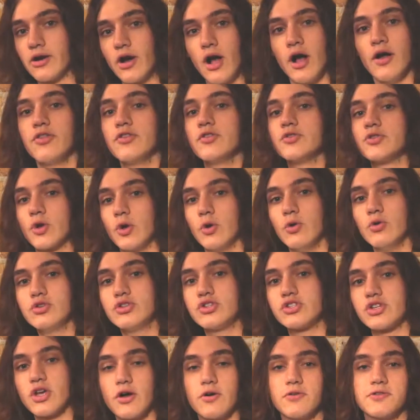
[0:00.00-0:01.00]
All those old
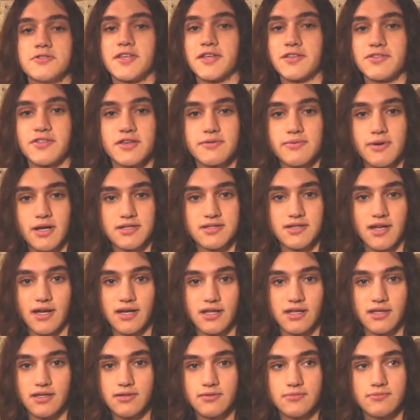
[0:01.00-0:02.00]
shows, like think back to
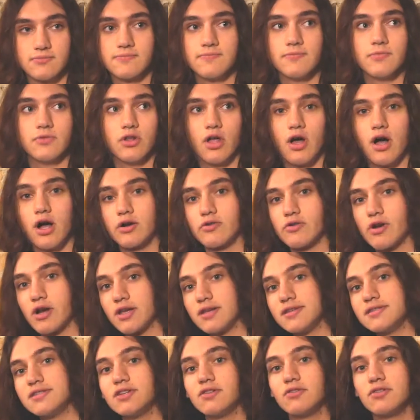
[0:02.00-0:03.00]
any long-running
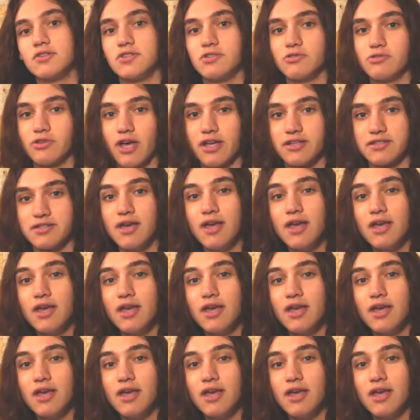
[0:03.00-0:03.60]
series you liked,